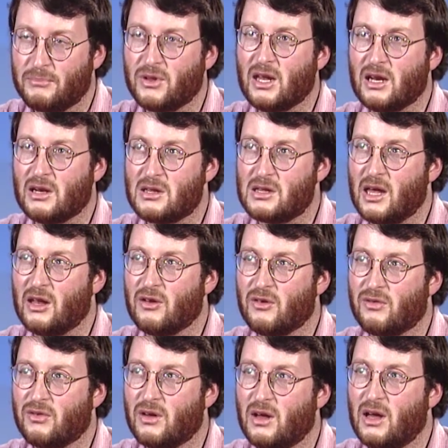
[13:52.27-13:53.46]
That instead
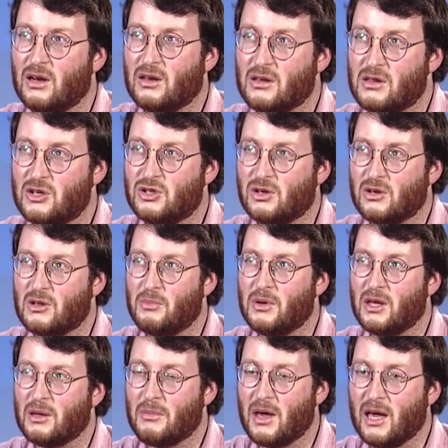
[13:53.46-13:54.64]
of decisions
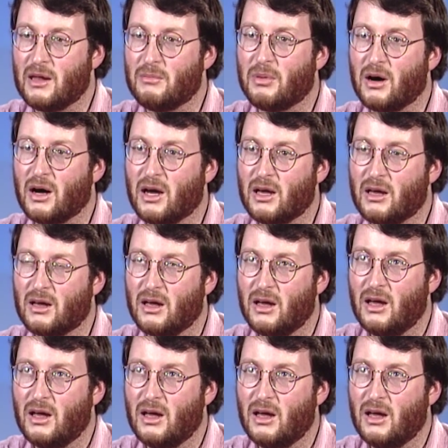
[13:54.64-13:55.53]
being made by